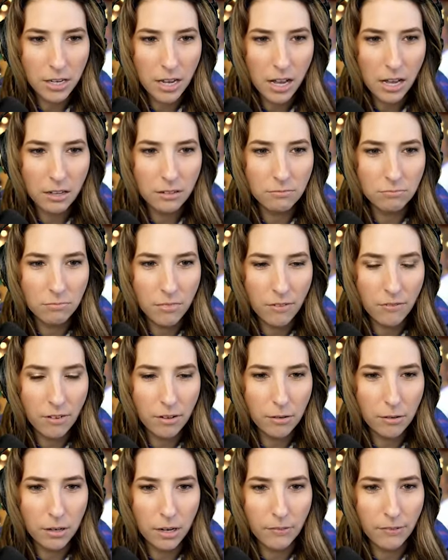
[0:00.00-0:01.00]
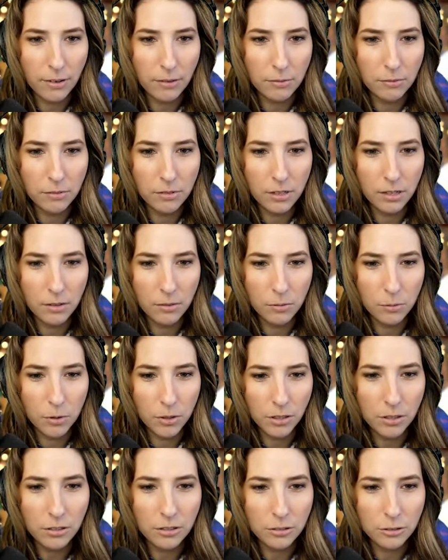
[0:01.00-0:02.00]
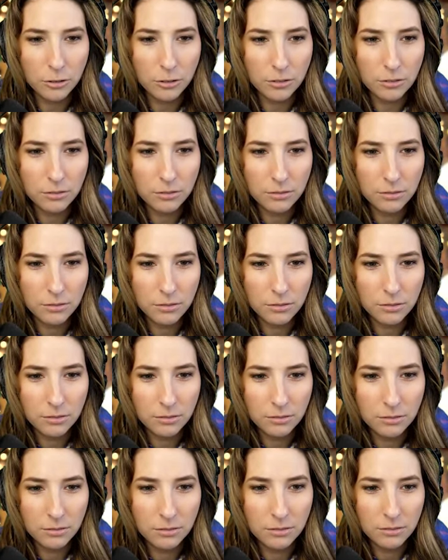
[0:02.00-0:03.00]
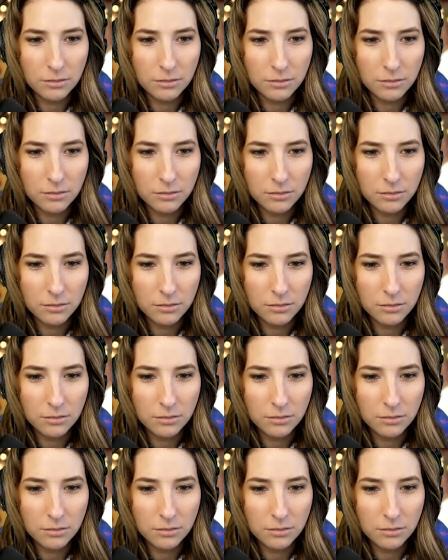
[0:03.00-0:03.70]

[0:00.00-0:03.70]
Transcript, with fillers: Yeah. If it works. Nope.